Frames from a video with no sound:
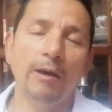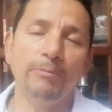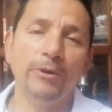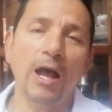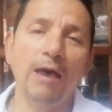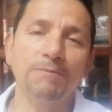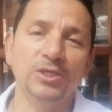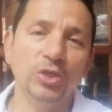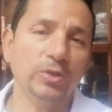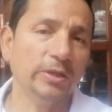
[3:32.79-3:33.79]
Perhaps
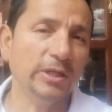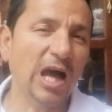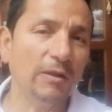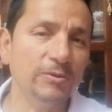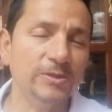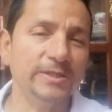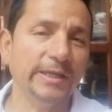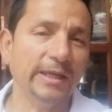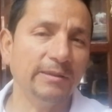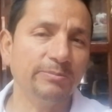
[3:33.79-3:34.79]
you can
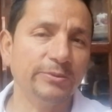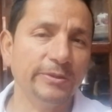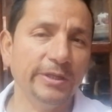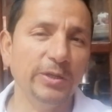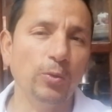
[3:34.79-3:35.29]
understand pretty